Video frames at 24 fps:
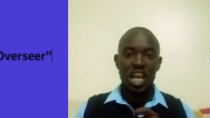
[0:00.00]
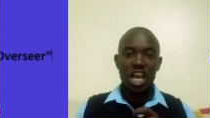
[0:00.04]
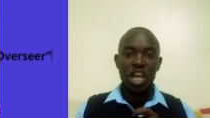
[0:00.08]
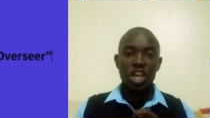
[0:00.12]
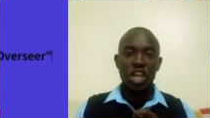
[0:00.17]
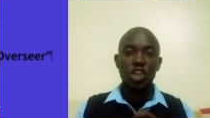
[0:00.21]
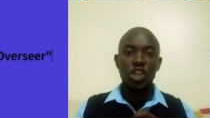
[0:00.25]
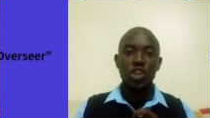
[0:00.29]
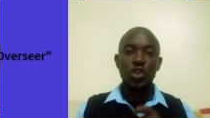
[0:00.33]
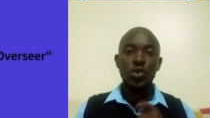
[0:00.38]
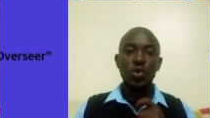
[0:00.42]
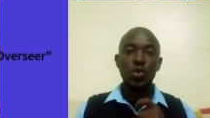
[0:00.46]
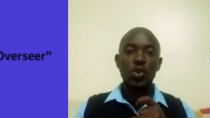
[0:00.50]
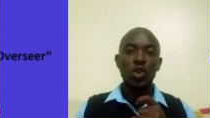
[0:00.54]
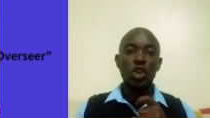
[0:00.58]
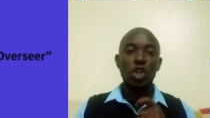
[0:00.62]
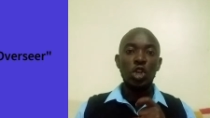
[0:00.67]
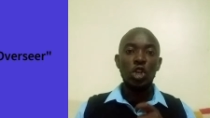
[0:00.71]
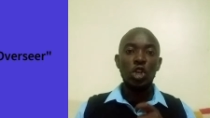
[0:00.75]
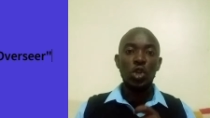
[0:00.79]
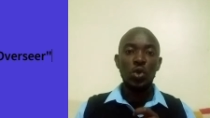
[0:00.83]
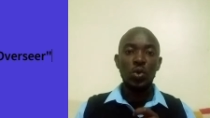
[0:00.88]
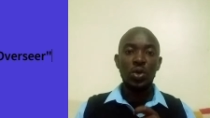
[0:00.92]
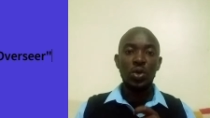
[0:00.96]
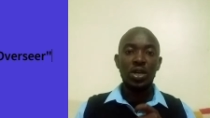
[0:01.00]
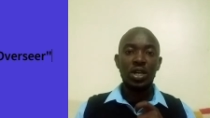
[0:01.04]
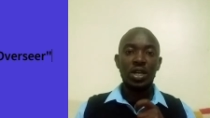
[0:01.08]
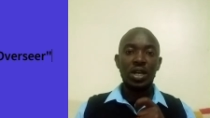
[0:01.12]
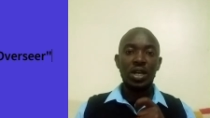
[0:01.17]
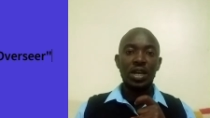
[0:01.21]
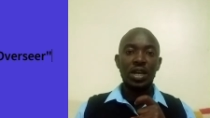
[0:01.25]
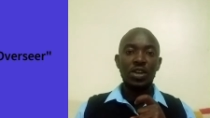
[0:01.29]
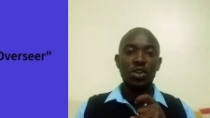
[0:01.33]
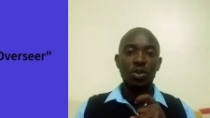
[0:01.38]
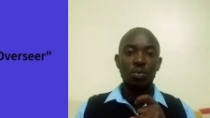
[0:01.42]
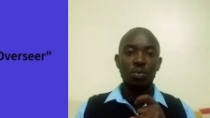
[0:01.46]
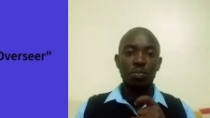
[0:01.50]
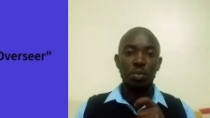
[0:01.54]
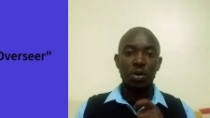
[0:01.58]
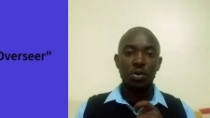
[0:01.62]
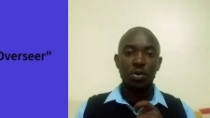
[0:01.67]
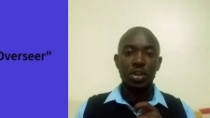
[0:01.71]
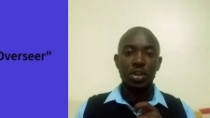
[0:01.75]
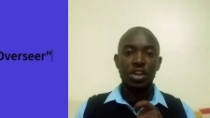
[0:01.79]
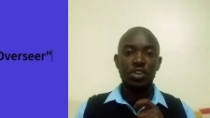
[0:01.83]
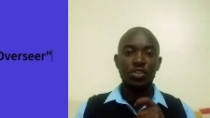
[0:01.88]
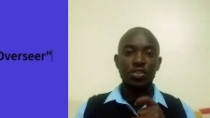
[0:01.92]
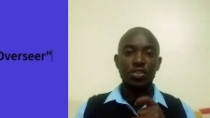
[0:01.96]
you look and
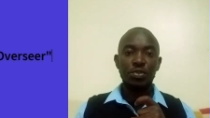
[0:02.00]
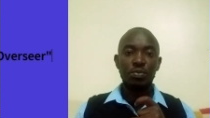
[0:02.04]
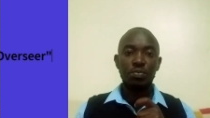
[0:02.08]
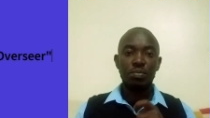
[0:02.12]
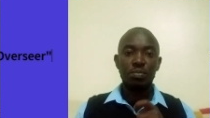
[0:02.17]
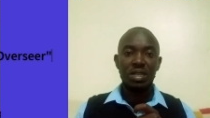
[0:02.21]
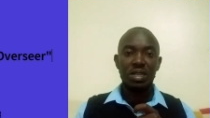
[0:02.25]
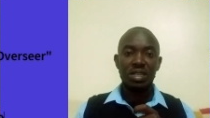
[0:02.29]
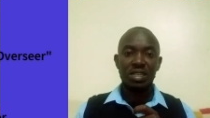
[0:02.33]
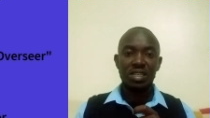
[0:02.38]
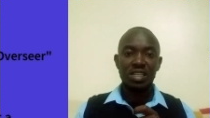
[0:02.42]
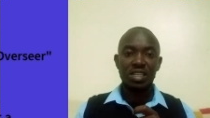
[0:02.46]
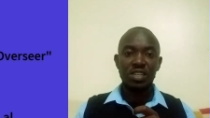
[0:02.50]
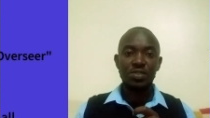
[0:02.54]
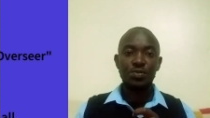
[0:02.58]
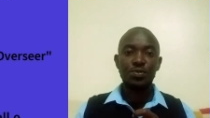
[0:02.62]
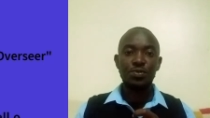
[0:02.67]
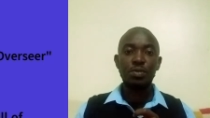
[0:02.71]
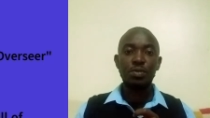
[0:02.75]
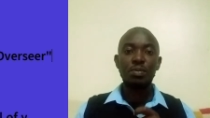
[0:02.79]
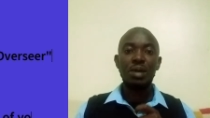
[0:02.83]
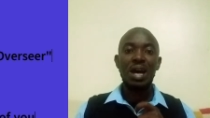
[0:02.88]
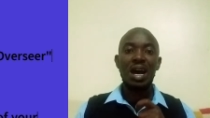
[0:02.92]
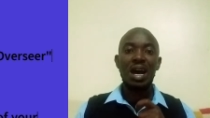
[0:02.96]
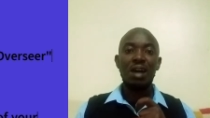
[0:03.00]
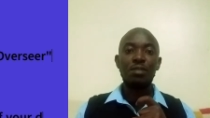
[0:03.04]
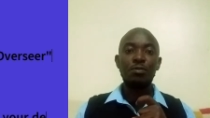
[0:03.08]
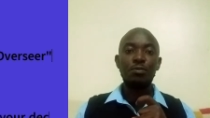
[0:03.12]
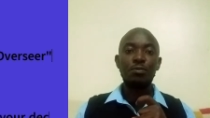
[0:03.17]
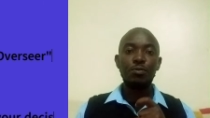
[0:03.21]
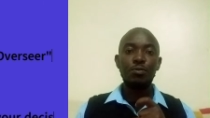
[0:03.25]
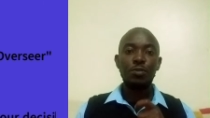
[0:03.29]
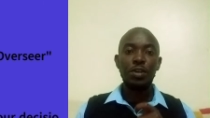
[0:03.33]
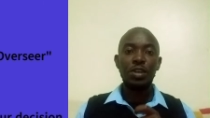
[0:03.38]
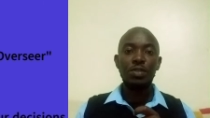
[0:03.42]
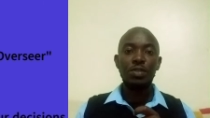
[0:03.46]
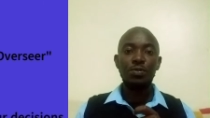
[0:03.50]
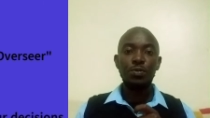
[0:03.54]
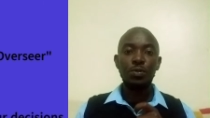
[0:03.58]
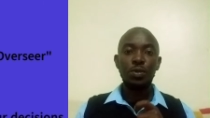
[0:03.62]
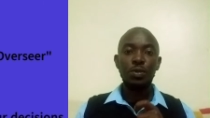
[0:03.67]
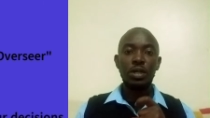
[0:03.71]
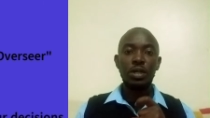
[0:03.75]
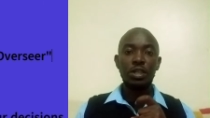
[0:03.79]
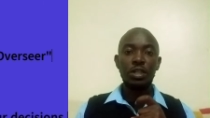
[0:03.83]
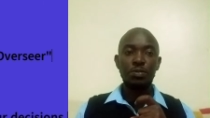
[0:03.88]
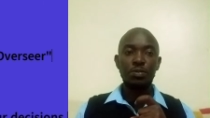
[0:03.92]
operate your business from a faithfulness